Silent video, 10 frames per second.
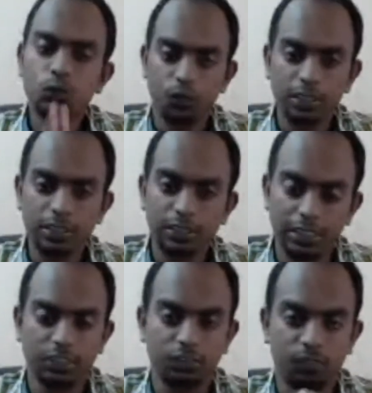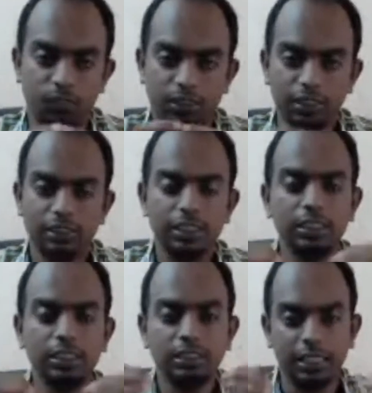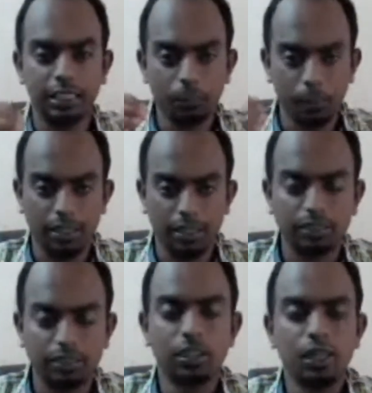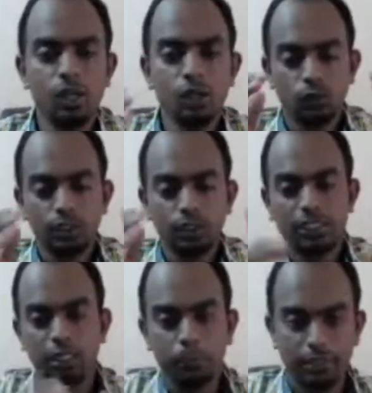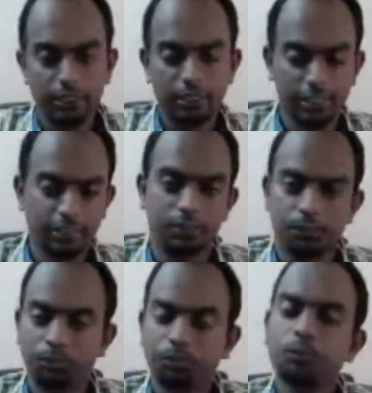So for these things, data matters. So these are the basic things.